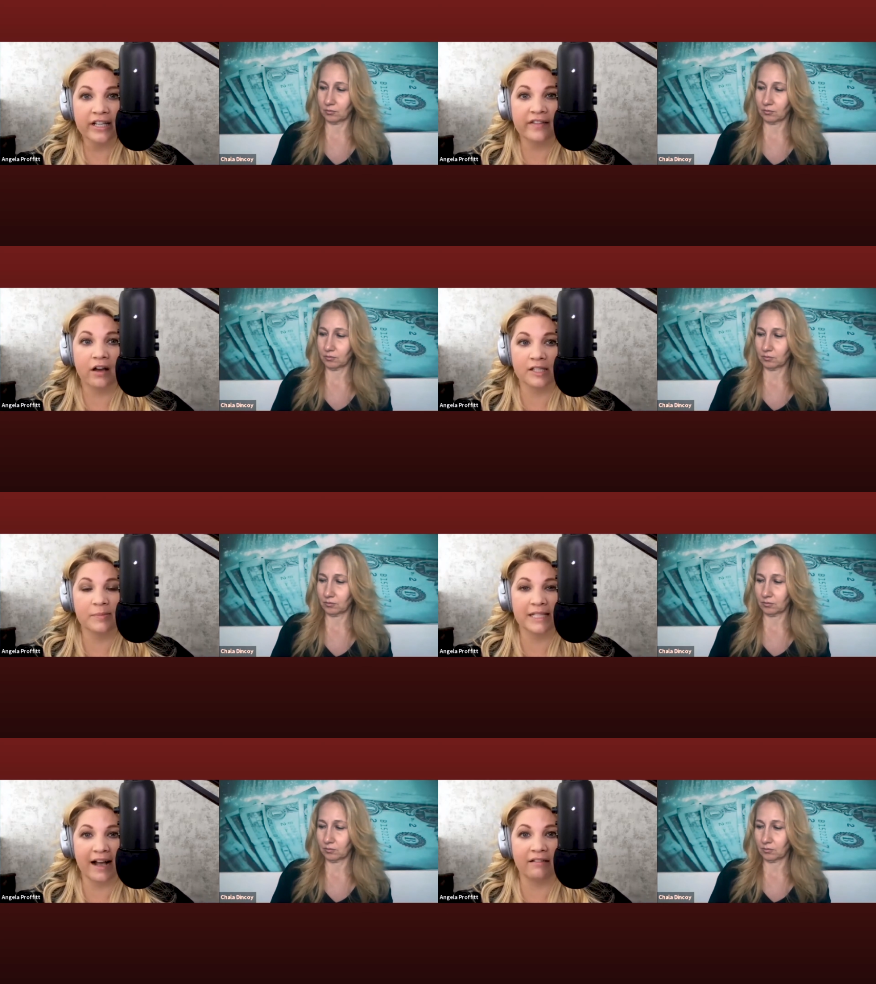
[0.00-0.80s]
Speaker 1: and the
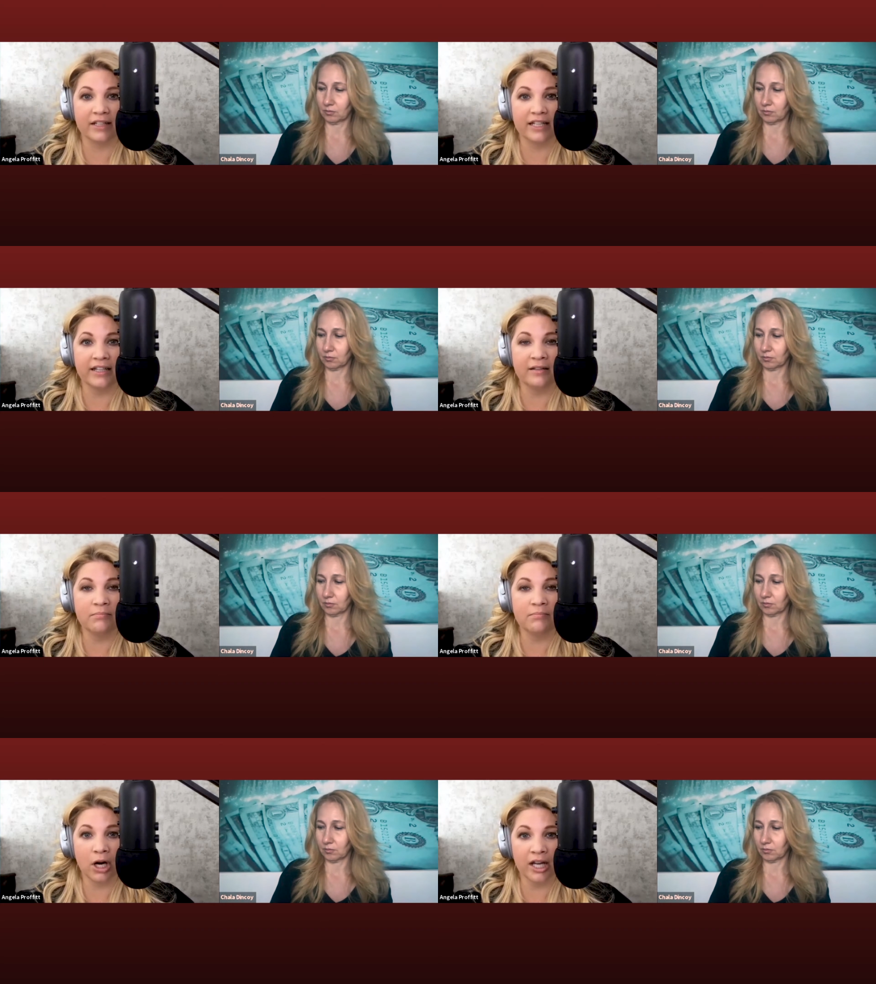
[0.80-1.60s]
hospitality
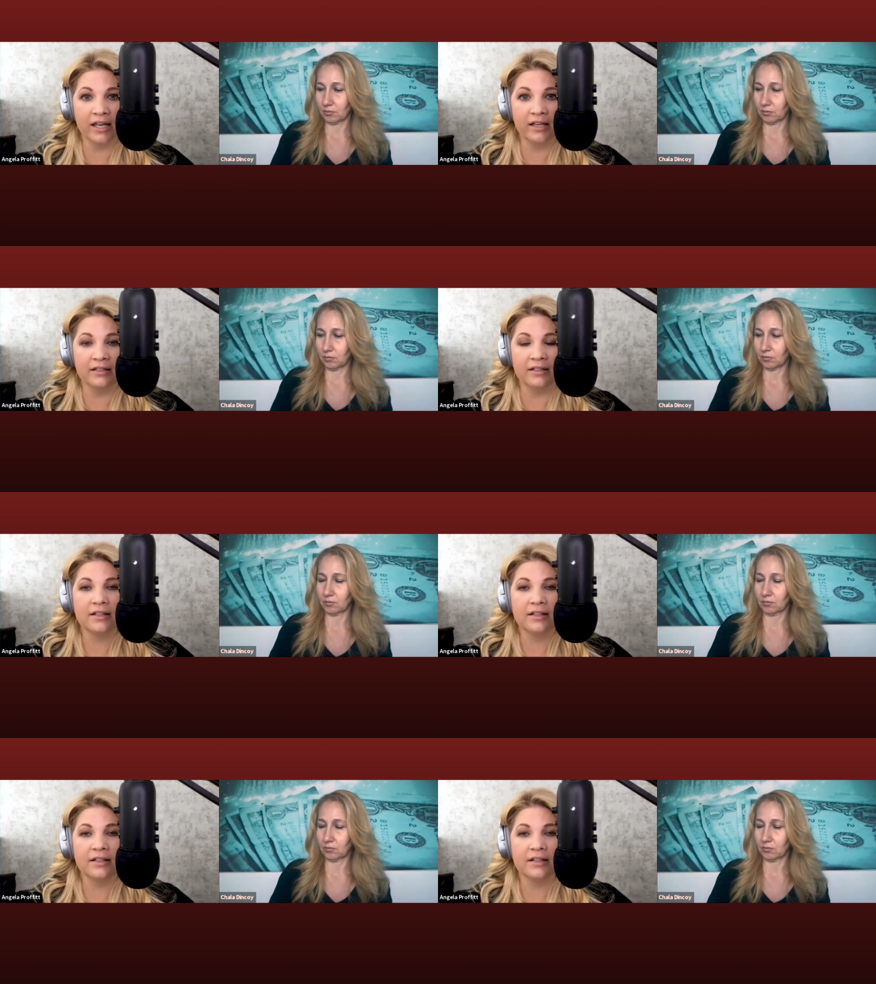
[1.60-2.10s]
market.